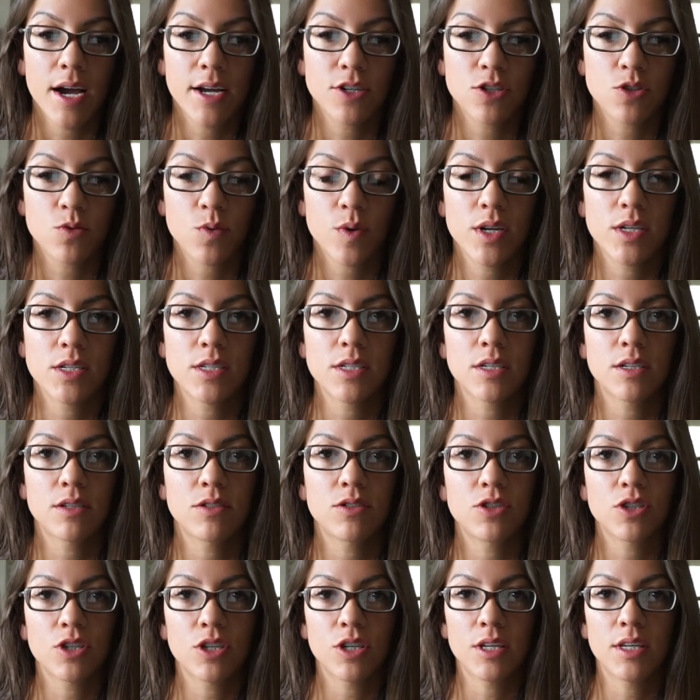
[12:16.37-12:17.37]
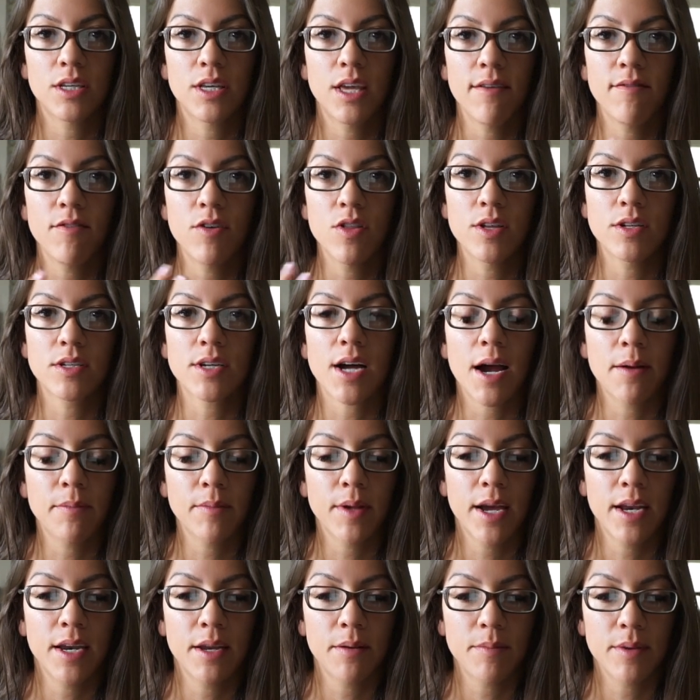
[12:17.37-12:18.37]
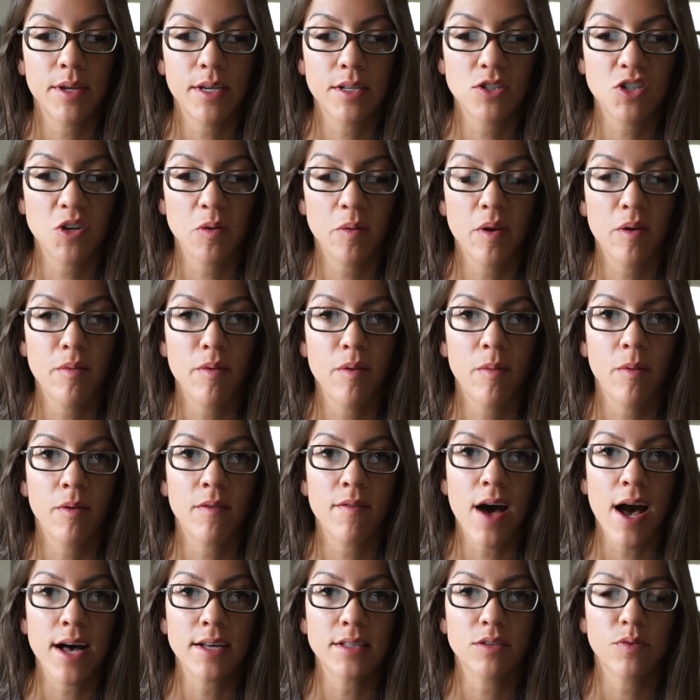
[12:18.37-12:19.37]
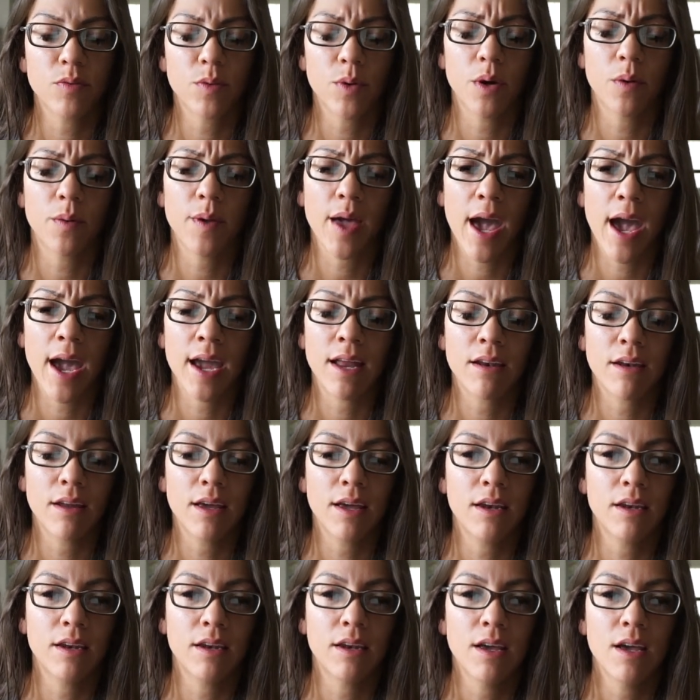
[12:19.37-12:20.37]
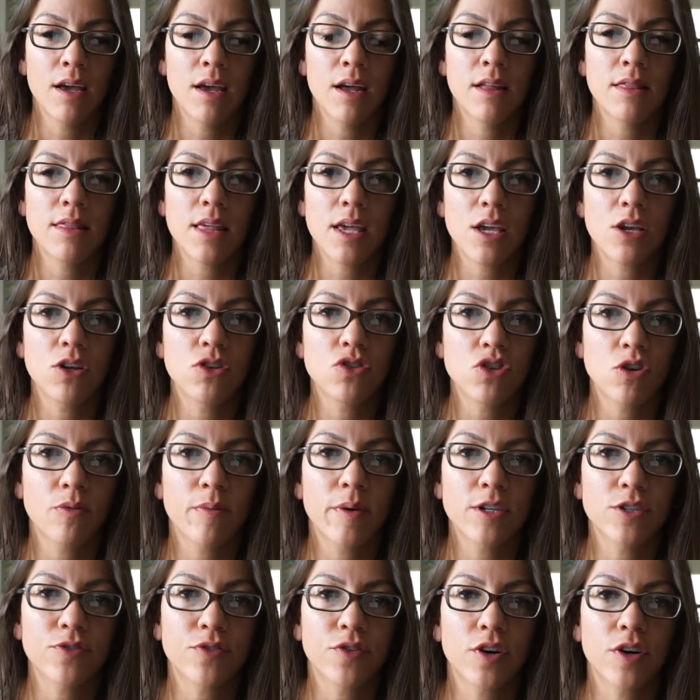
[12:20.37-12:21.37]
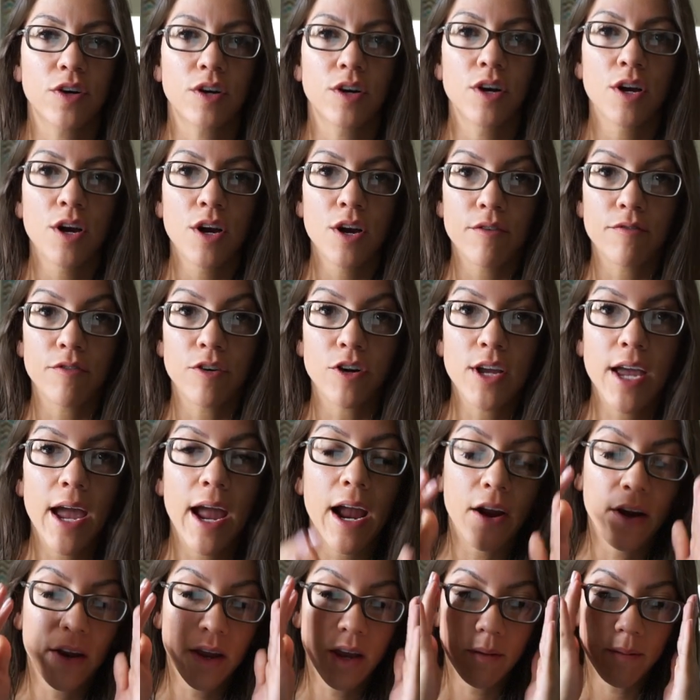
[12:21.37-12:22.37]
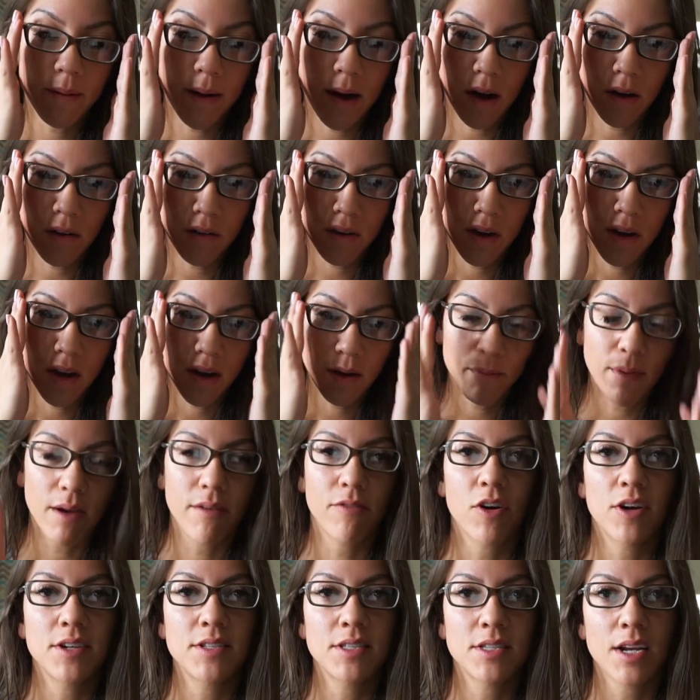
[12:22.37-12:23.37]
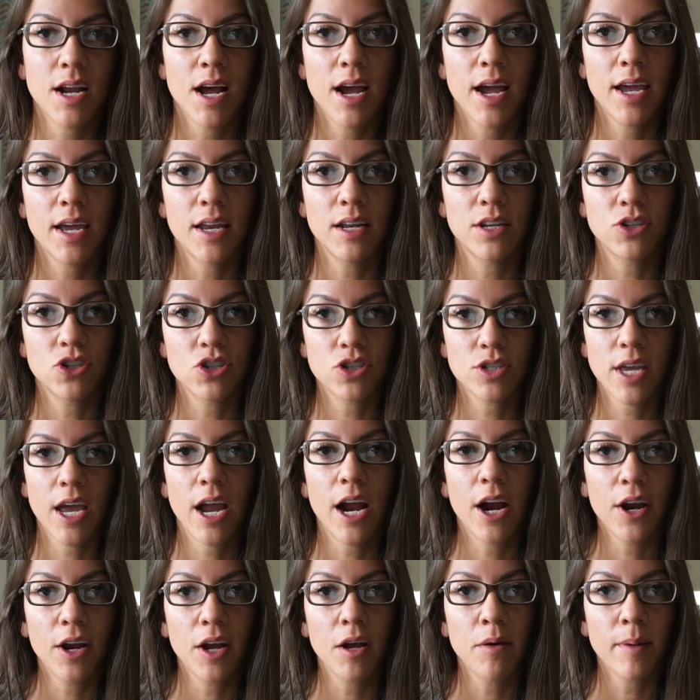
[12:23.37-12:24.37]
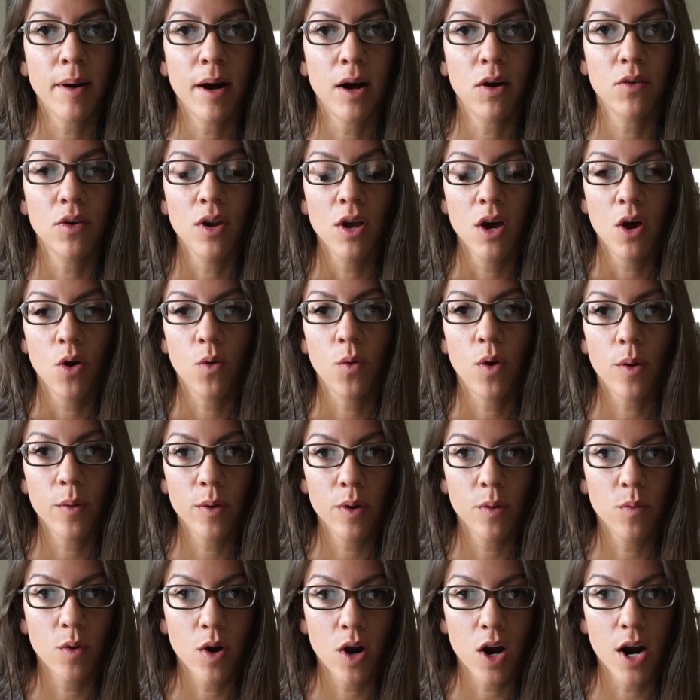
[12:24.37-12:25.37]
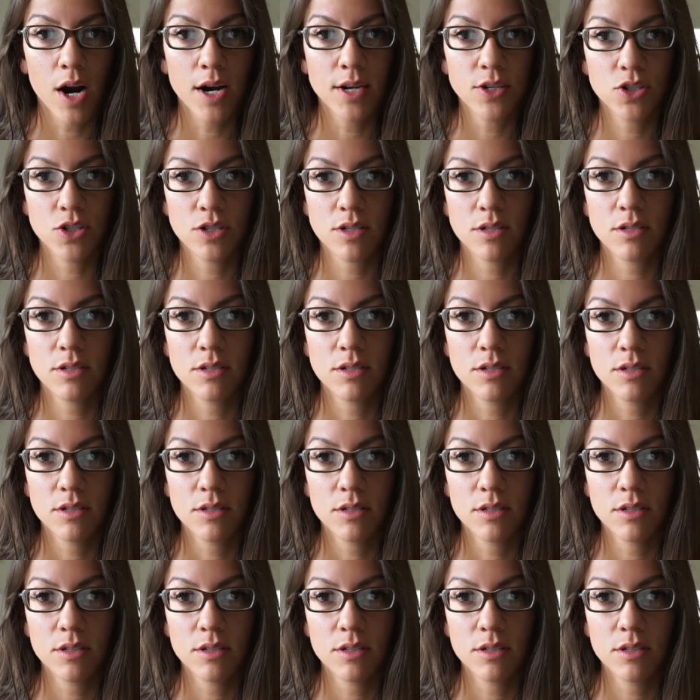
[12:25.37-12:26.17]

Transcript: I just wanted to, to give you the timeline, and because so many people have asked if we're okay, and, and thank you so much for, for caring about my friends and I, and just caring about where we were. It just,